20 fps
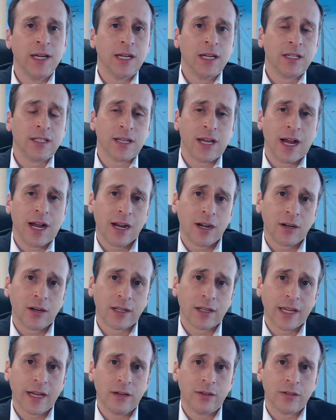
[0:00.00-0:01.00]
To hire a
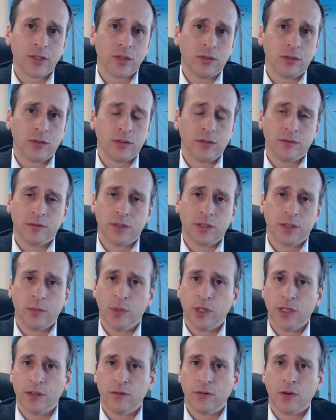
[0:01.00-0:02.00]
counsel to
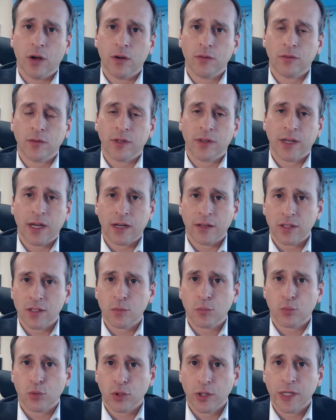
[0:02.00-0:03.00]
be involved with that's
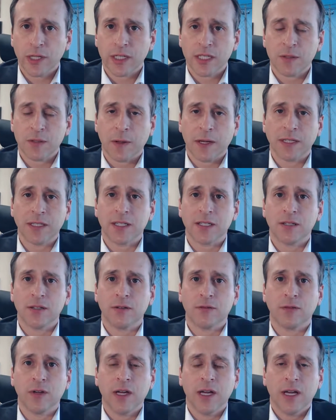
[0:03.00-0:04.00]
pretty
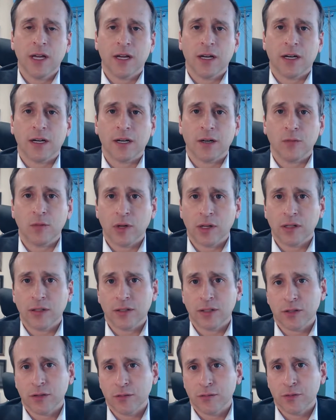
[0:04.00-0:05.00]
expensive
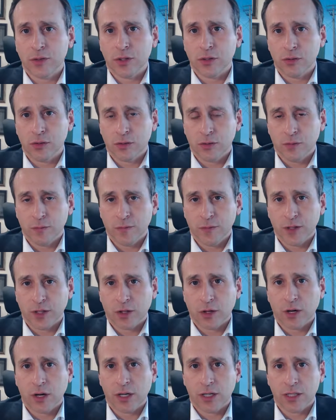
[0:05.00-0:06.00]
relative to the
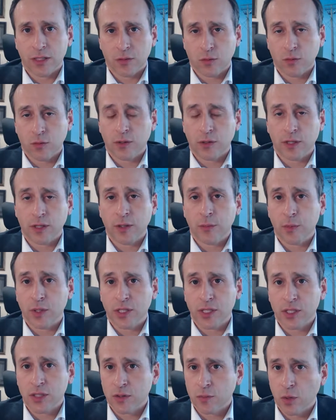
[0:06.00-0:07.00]
cost of what can
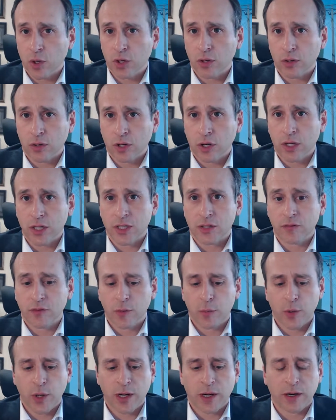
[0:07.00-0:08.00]
be small cost of
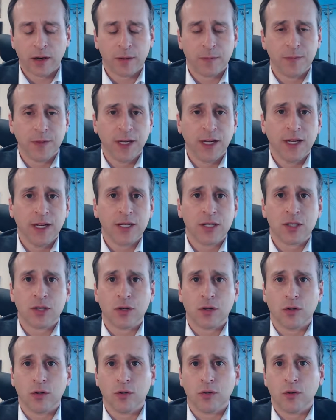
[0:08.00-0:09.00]
repair.
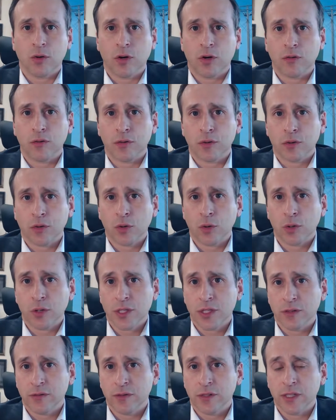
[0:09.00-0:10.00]
So over the
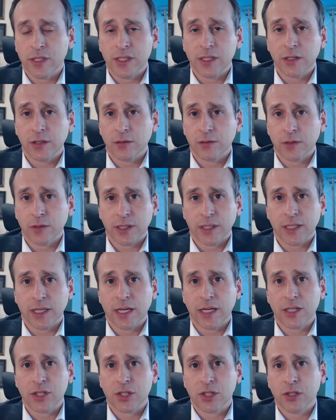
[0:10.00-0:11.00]
course of a year of
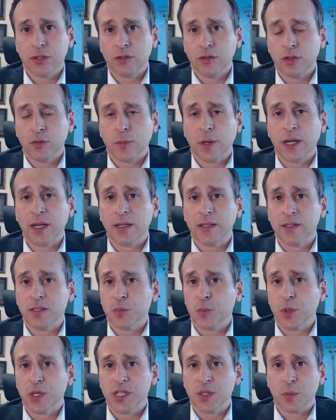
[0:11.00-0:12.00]
litigation, you might
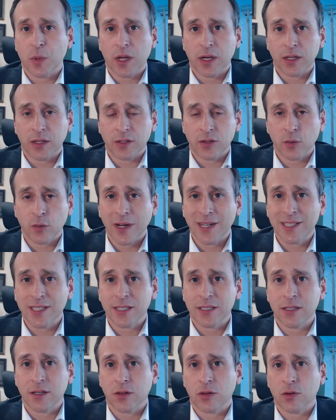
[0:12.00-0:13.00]
be spending
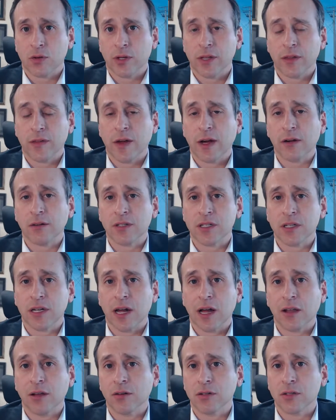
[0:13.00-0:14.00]
$20,000 to
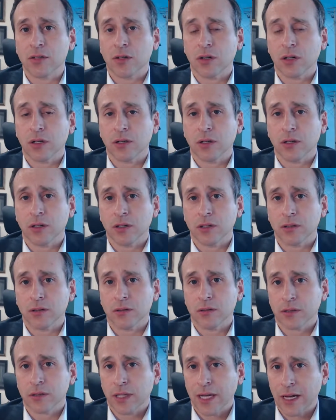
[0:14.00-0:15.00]
$30,000 on
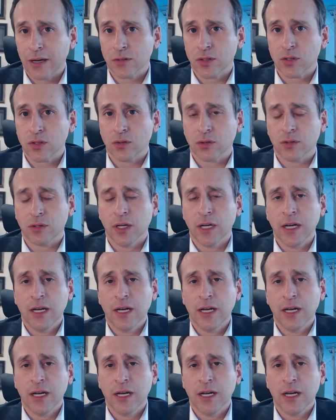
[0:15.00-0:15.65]
counsel.